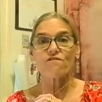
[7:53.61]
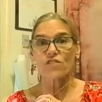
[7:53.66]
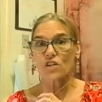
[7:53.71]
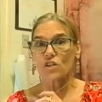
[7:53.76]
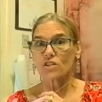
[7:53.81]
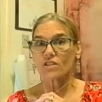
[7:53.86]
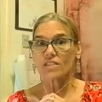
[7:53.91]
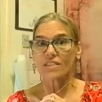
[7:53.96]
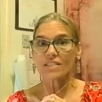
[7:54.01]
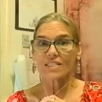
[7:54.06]

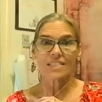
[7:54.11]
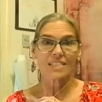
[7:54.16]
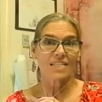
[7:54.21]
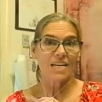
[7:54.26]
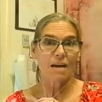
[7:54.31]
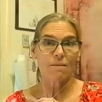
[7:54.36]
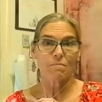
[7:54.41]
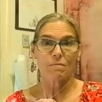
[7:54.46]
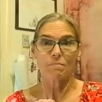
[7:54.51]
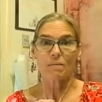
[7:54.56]
first
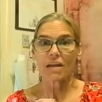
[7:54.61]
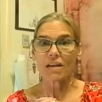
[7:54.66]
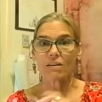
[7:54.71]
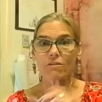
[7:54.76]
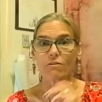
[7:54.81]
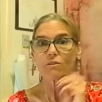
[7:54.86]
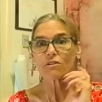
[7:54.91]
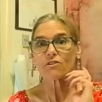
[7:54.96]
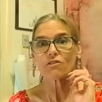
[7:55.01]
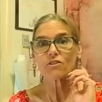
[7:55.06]
diamond
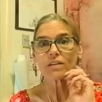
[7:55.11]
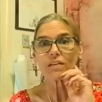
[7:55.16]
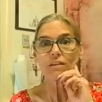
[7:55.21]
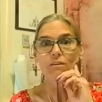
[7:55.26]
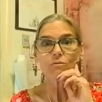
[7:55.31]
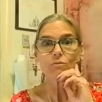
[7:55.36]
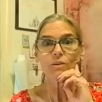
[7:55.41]
painting retreat,